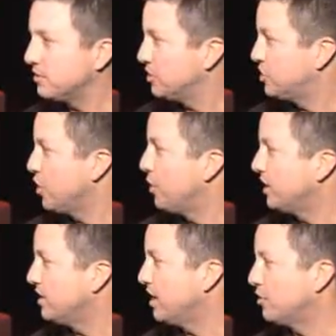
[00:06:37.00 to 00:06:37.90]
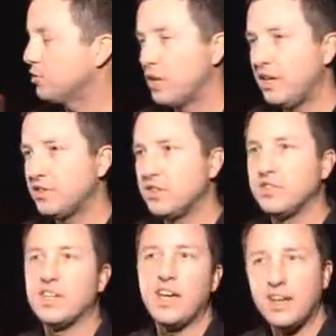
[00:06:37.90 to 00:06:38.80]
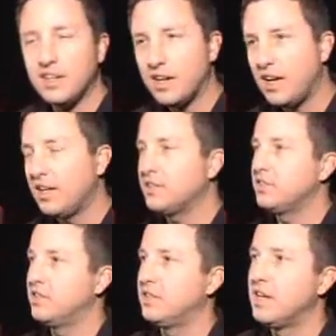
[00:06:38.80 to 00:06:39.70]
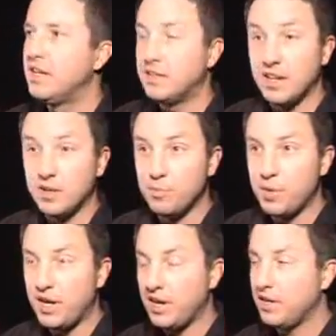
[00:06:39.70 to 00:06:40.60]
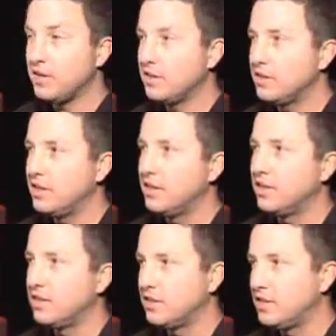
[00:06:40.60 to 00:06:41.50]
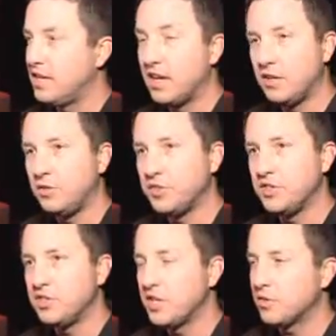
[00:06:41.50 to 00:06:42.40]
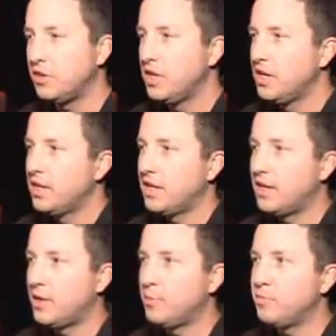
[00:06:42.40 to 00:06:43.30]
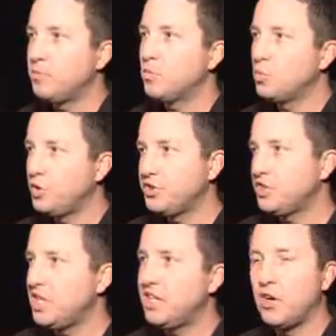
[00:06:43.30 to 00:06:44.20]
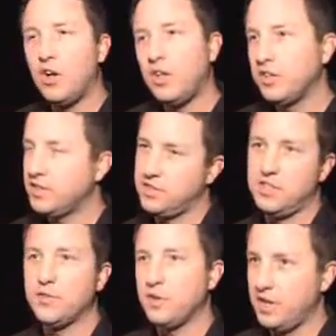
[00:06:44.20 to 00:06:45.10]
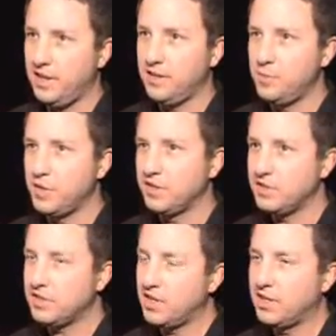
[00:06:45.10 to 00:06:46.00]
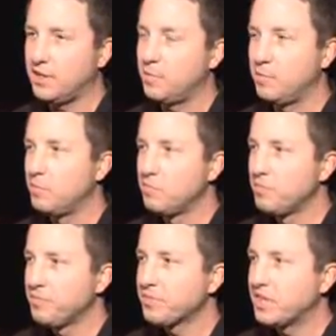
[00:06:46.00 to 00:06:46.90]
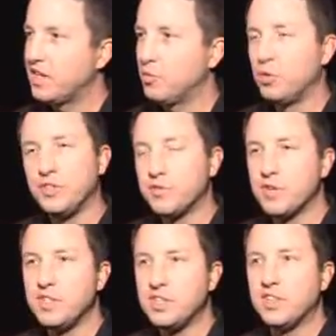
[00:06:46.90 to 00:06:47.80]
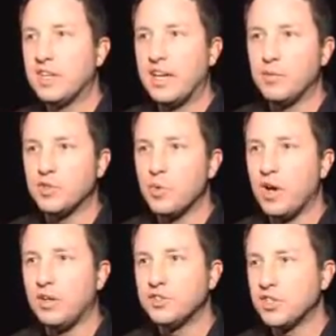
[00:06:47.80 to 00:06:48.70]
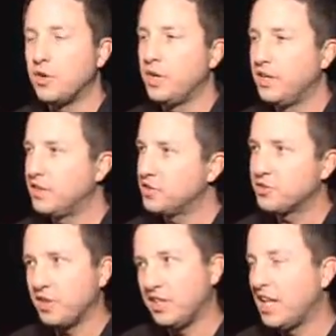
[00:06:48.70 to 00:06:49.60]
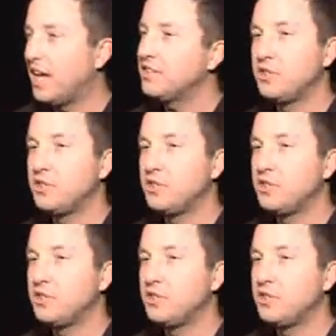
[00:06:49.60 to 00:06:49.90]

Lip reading: showing the other races, Chaos and the Empire and the Elves in general, we'll see all of these different elements that will differentiate the game as well. So there's a lot